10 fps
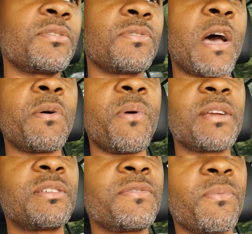So I would
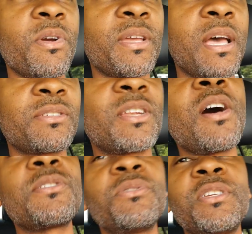watch different workouts. And
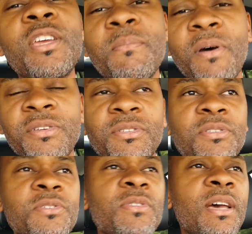also Gym Monster
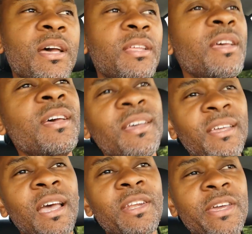too, guy.
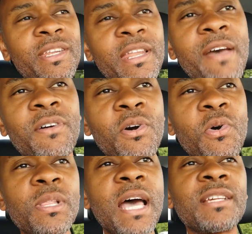I know he didn't have a
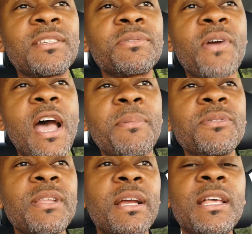whole lot of
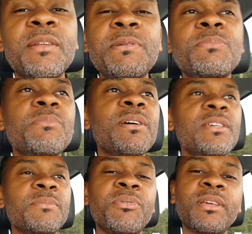subscribers like a lot of people, but
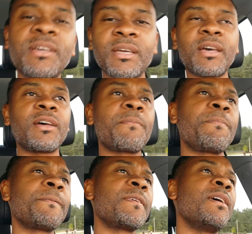he's a pretty good guy.
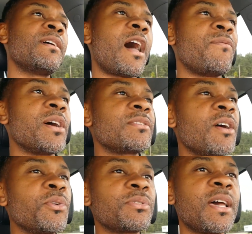I've watched
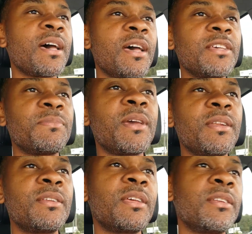all those guys, man,
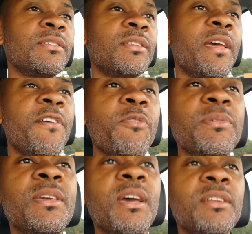and they've helped
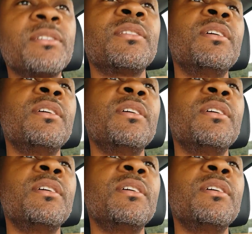me kind of,